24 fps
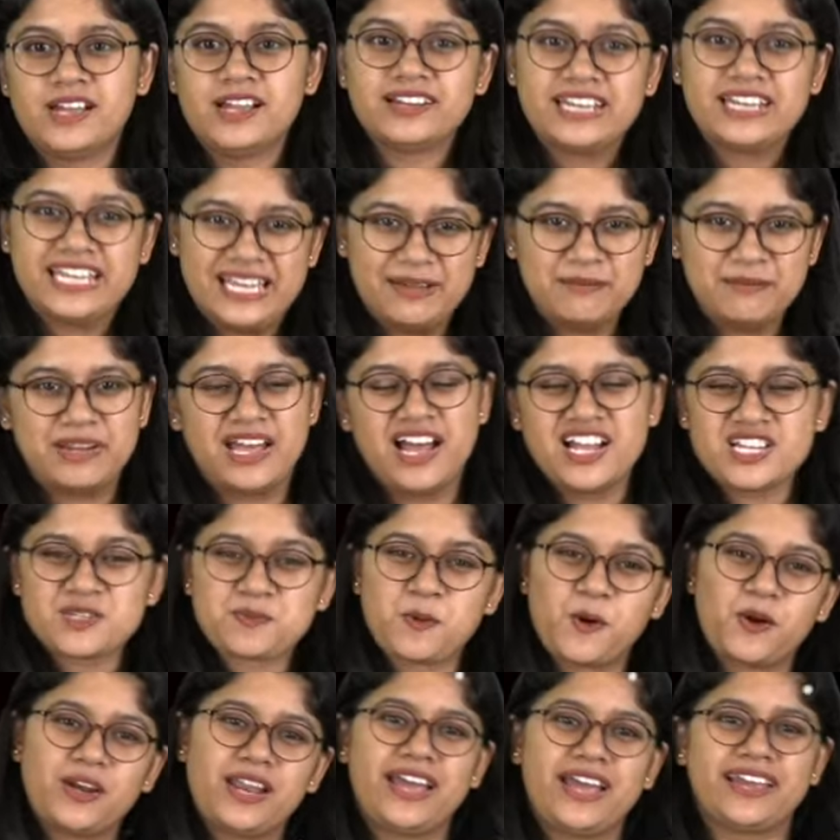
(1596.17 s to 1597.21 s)
Team ne aaj
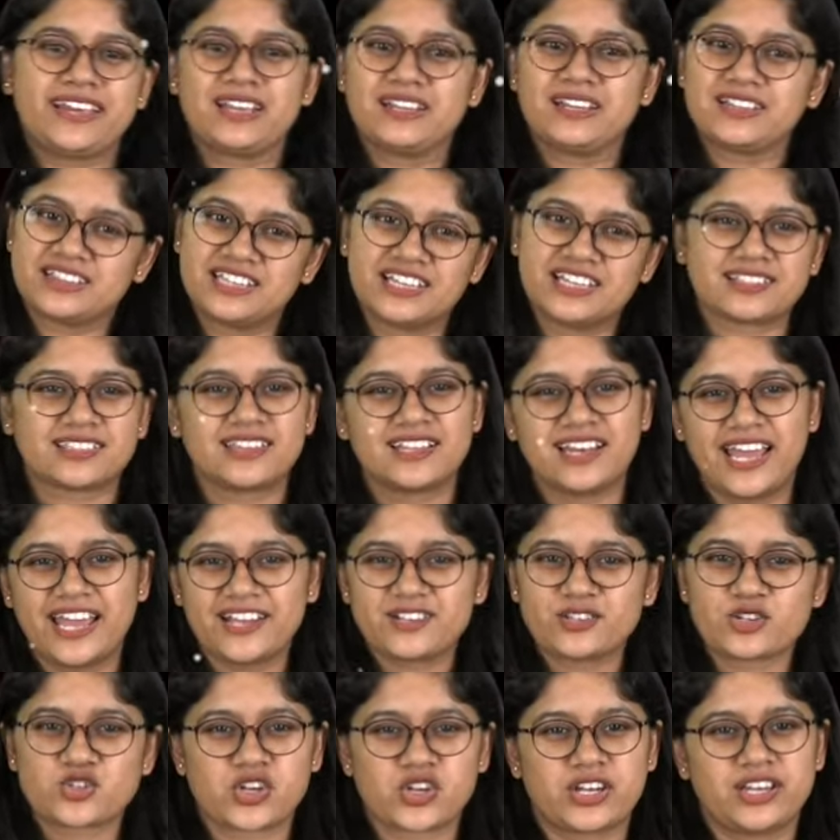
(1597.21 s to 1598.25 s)
bola hai ki itne
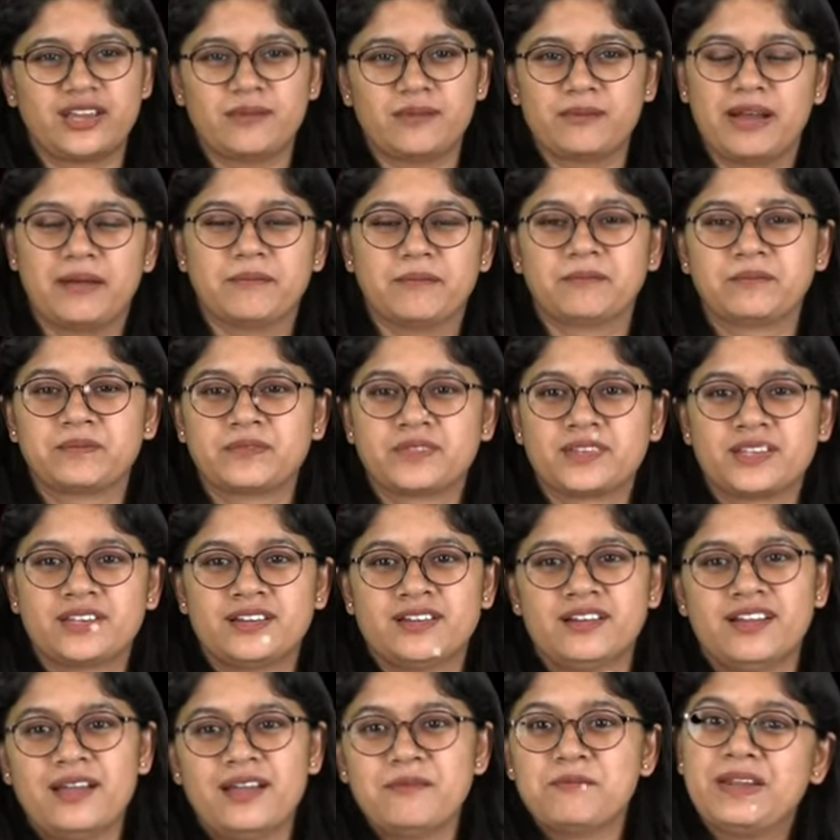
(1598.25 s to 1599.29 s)
likes ho chahiye ma'am.
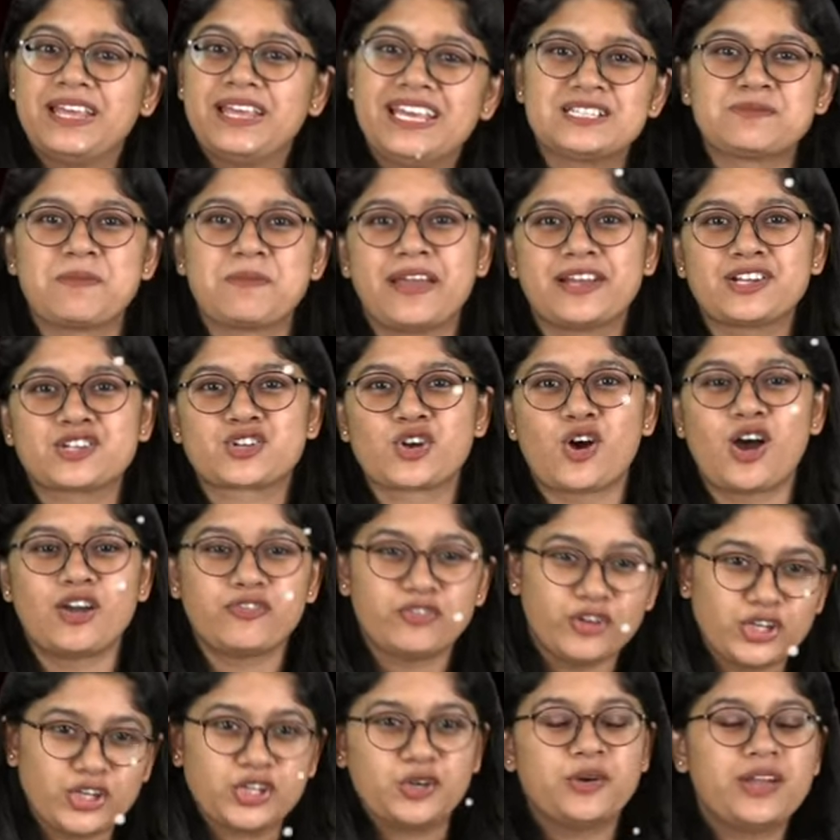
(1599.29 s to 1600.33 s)
Please make sure if
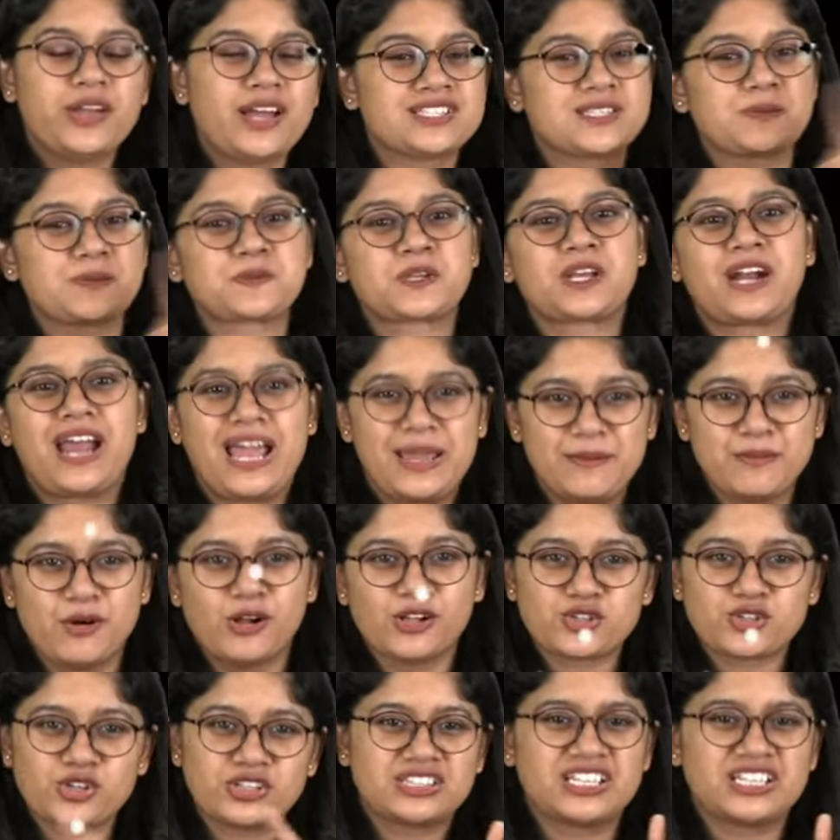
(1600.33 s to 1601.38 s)
you're new here, subscribe
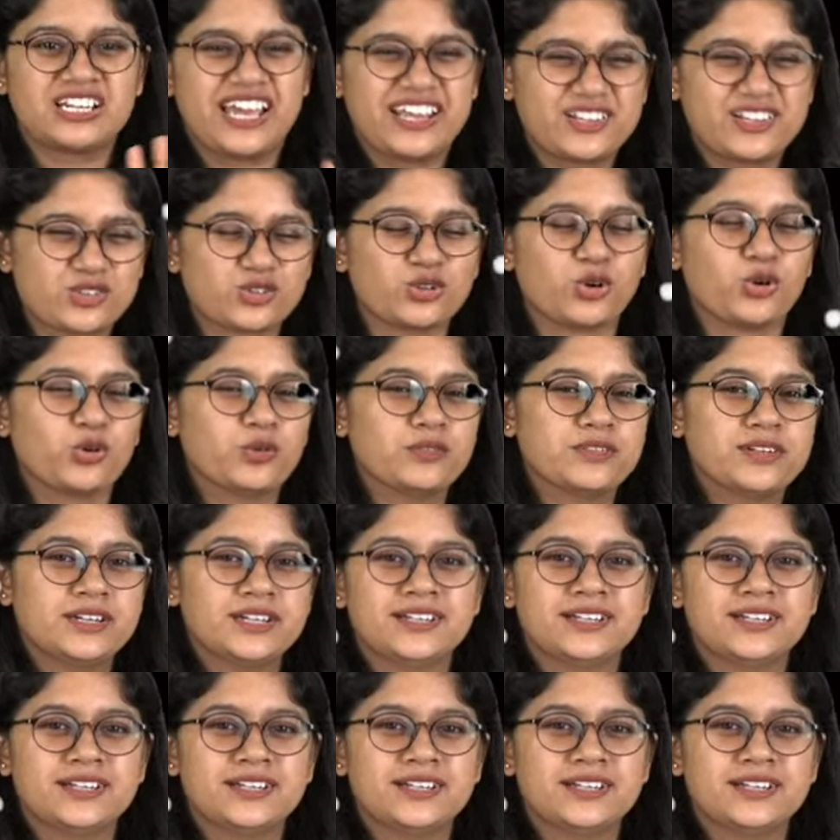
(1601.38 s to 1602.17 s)
also itne likes ho do.